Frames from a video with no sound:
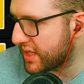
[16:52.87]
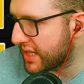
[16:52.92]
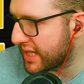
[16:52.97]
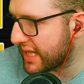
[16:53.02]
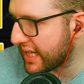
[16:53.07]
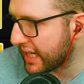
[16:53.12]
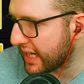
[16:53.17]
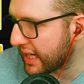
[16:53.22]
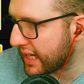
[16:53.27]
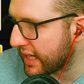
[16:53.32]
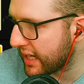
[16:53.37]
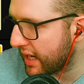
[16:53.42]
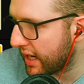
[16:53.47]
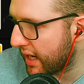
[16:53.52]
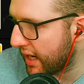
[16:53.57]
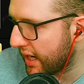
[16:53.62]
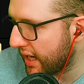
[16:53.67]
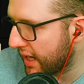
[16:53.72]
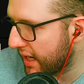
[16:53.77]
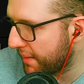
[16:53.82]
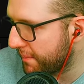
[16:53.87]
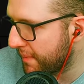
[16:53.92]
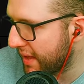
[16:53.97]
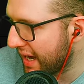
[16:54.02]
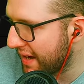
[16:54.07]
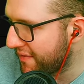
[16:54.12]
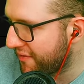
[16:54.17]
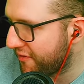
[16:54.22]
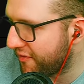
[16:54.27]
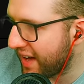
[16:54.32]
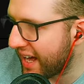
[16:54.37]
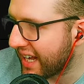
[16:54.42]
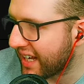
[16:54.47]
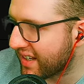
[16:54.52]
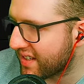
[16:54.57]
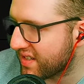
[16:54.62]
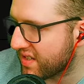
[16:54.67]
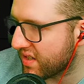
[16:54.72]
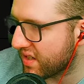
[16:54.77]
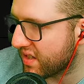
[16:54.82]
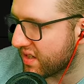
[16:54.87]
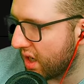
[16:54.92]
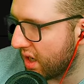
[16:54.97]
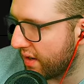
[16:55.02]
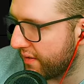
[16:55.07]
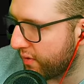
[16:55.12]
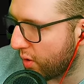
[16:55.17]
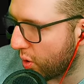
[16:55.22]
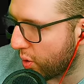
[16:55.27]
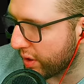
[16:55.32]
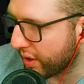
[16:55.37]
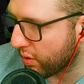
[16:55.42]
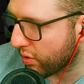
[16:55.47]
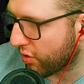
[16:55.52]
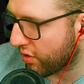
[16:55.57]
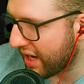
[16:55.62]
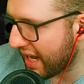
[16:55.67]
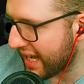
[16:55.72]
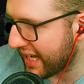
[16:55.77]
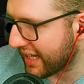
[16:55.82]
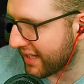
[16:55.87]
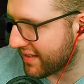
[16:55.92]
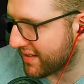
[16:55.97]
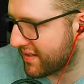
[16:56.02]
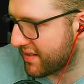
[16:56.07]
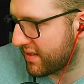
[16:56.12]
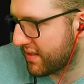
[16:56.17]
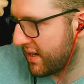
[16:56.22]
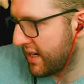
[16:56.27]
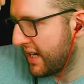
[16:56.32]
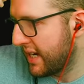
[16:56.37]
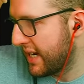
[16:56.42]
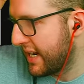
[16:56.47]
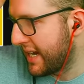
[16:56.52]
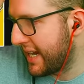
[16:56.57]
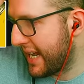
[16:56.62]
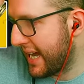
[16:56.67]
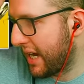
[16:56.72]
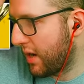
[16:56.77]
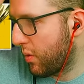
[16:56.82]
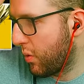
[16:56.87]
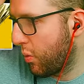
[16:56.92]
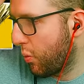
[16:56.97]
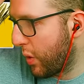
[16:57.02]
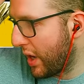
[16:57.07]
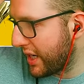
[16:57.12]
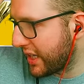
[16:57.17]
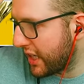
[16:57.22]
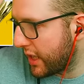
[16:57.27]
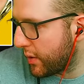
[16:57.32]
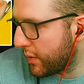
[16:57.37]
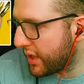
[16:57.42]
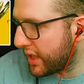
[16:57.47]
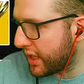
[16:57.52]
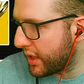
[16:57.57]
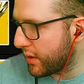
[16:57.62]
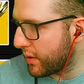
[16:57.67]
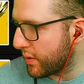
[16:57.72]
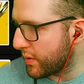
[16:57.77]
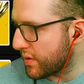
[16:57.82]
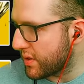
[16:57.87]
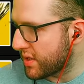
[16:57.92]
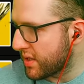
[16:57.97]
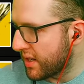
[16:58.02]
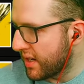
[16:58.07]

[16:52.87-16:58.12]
the effects of all your grenades. Now, when you use